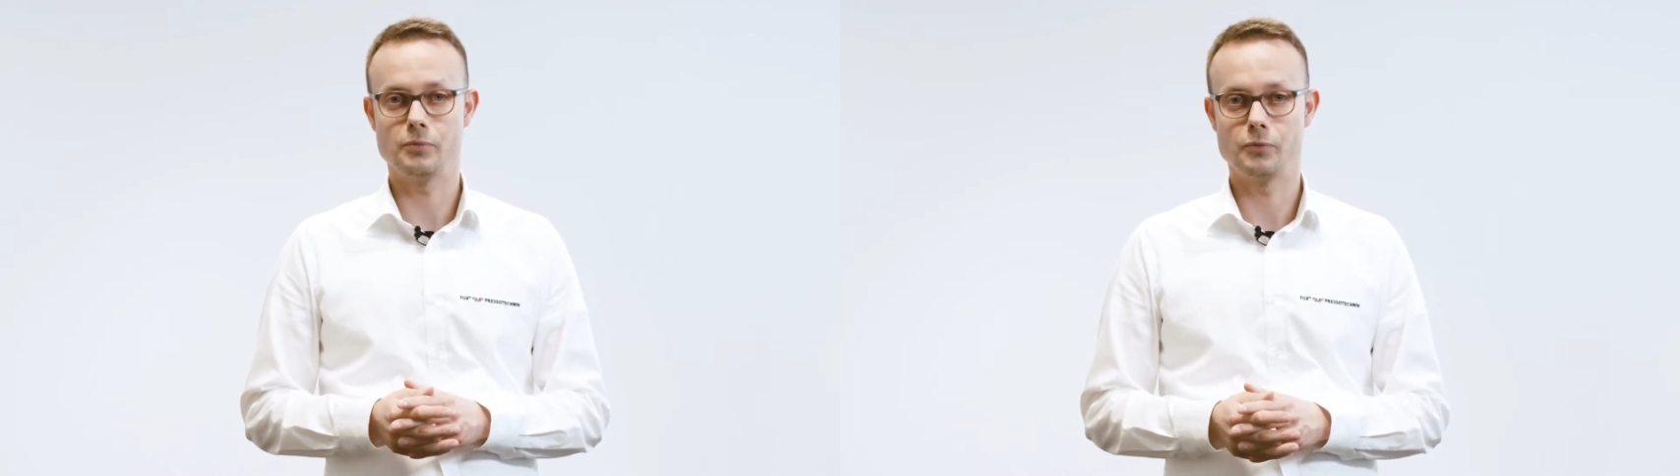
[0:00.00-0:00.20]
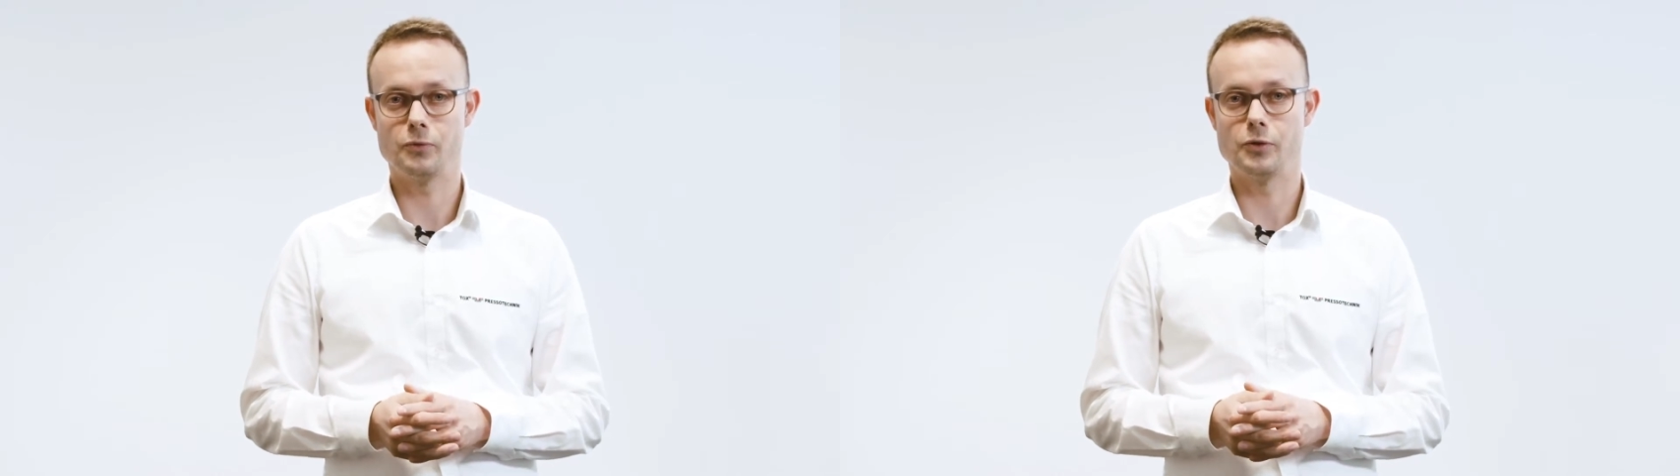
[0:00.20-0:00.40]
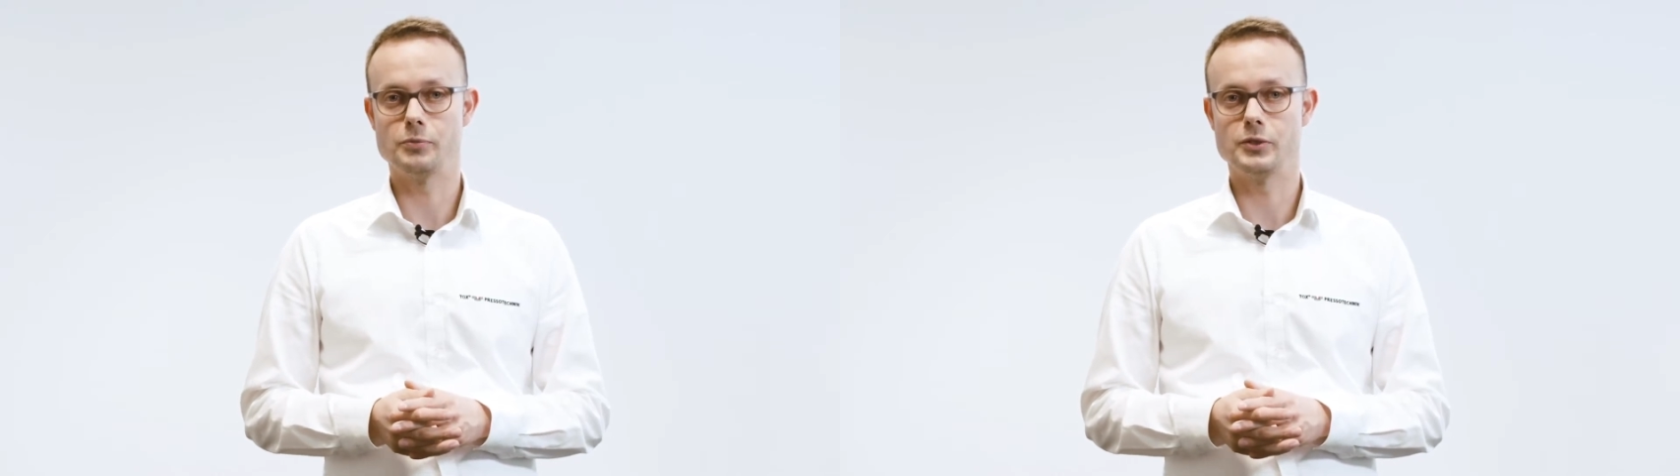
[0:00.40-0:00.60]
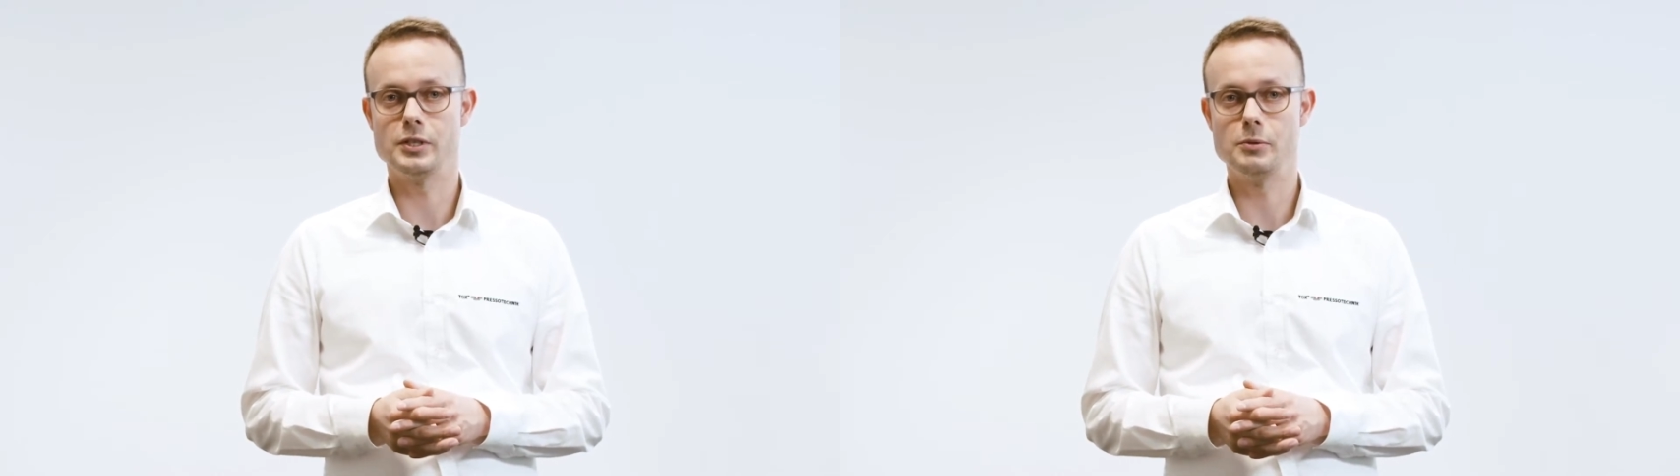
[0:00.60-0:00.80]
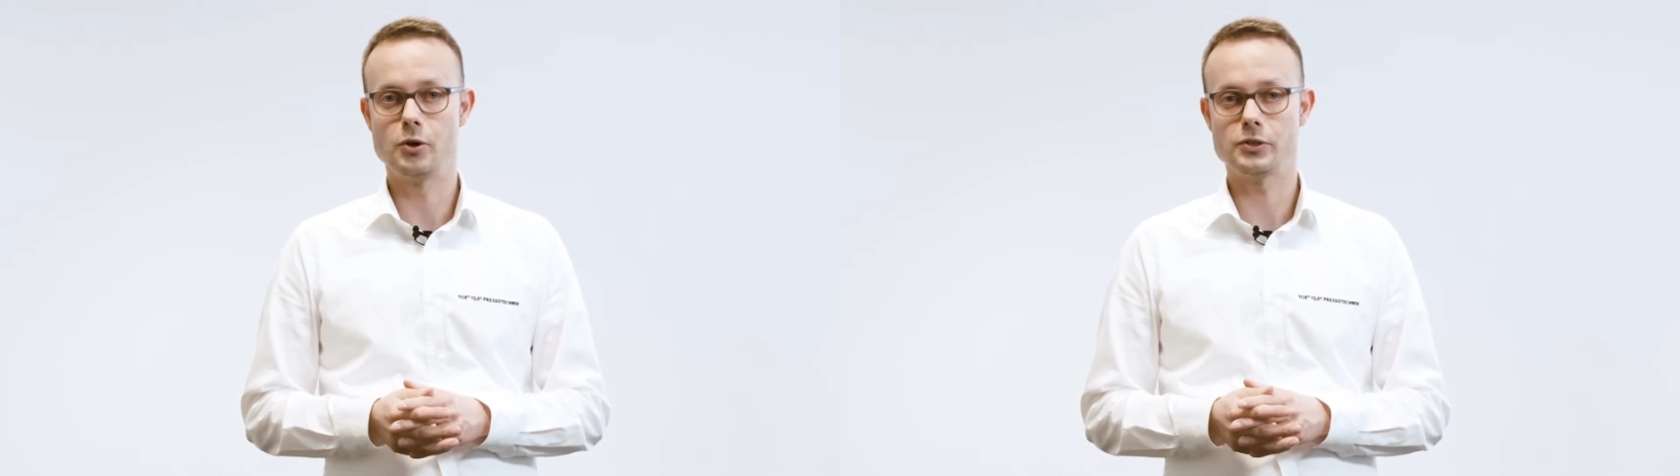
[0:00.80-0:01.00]
from the
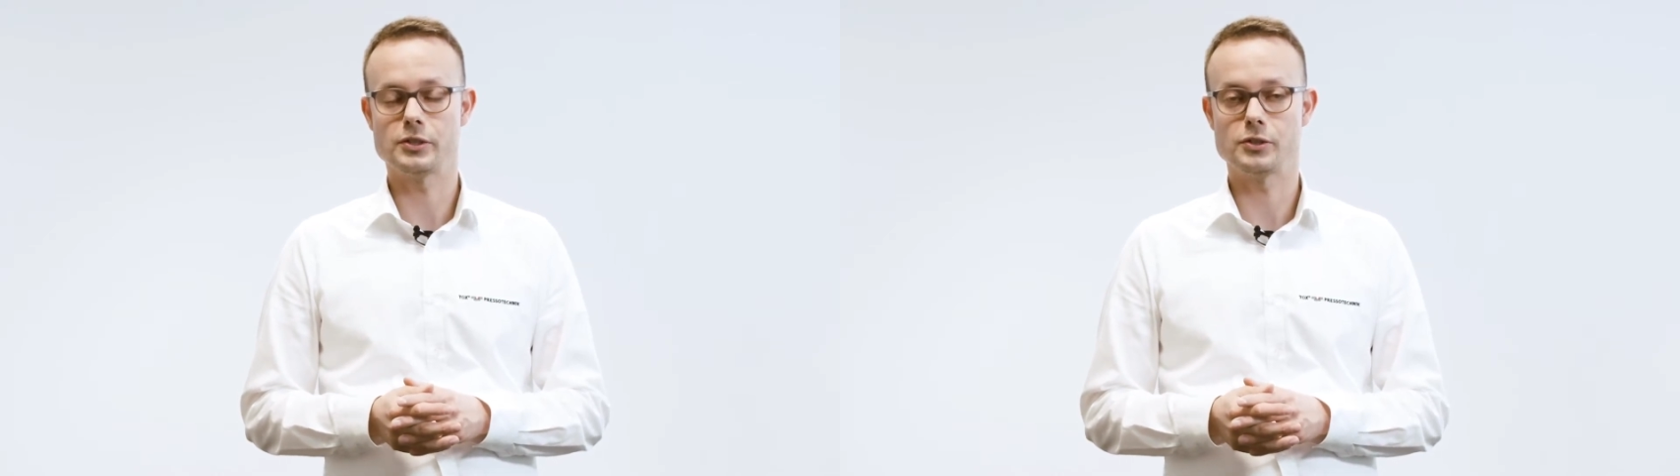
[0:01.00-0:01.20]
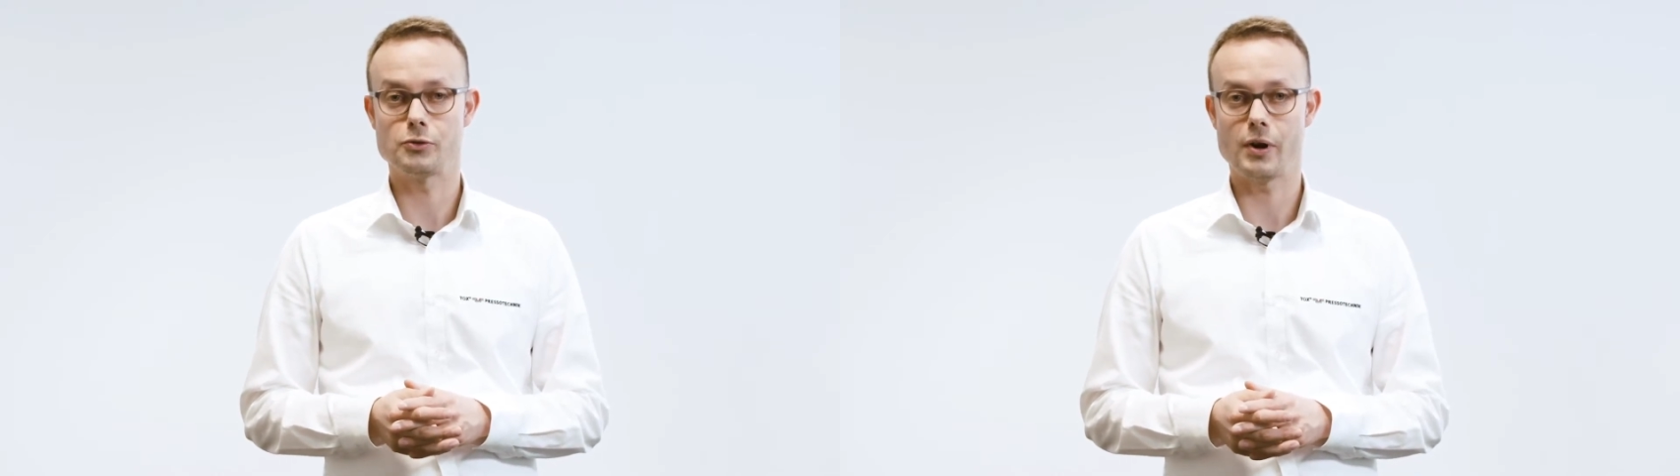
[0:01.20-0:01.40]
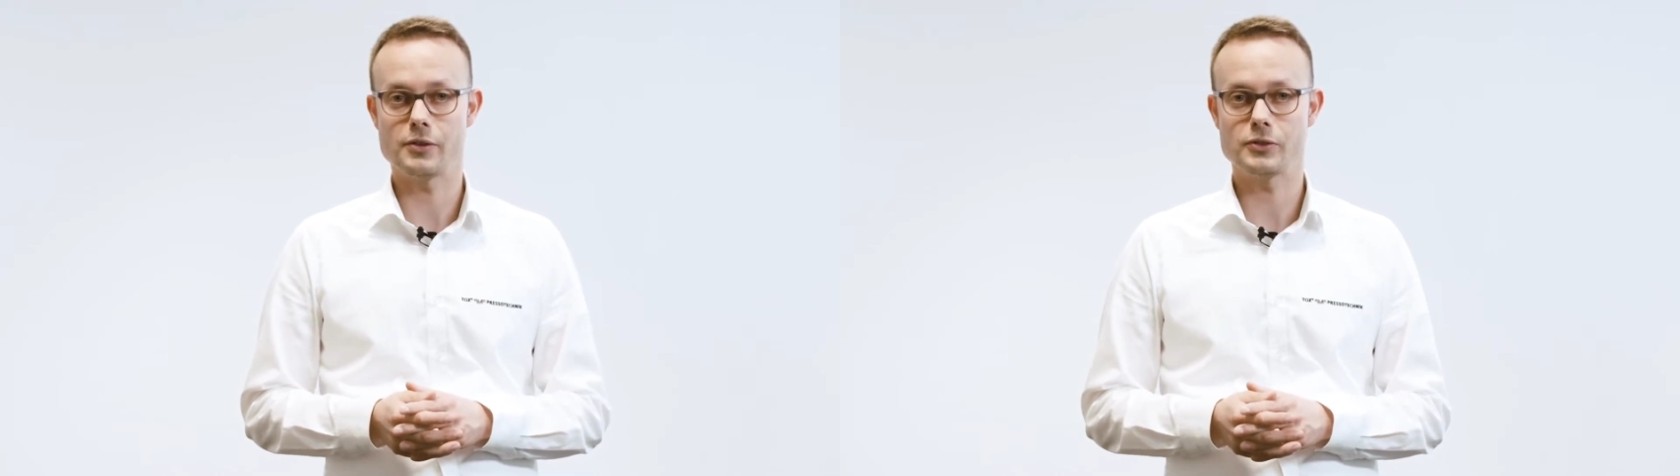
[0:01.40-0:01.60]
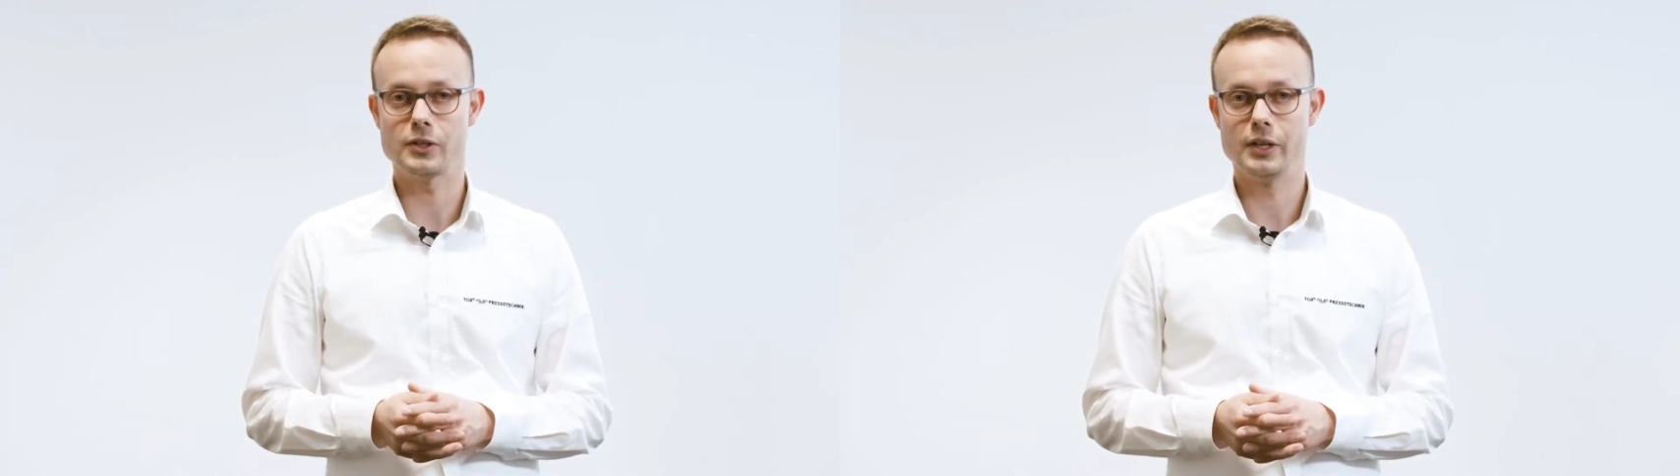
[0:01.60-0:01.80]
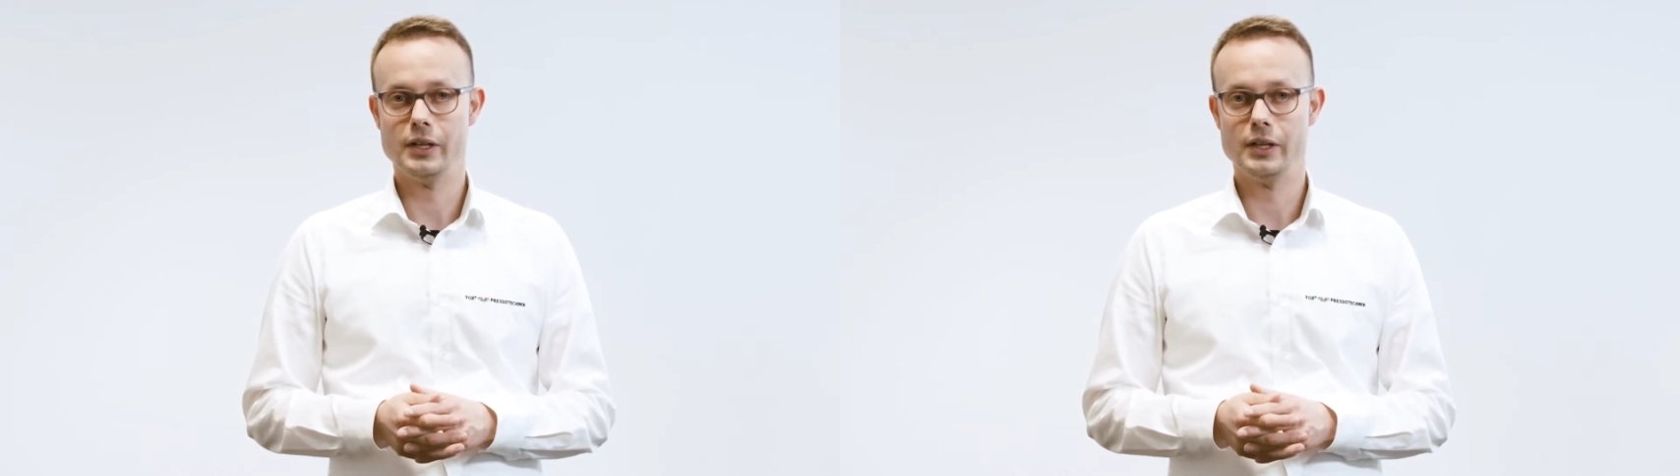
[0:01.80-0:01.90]
CBOs and the drives.